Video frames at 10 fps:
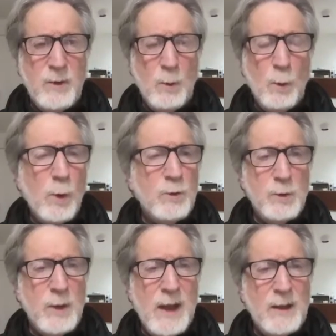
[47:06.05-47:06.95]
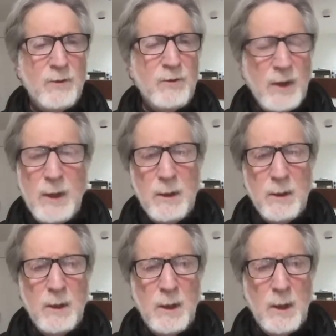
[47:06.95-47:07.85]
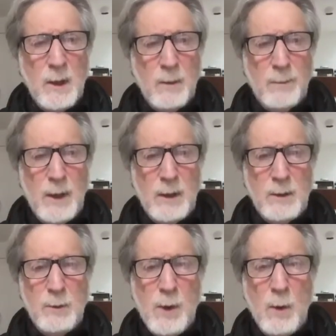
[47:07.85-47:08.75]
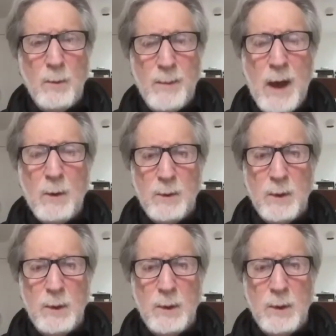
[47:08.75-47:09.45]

world you can't see, but about.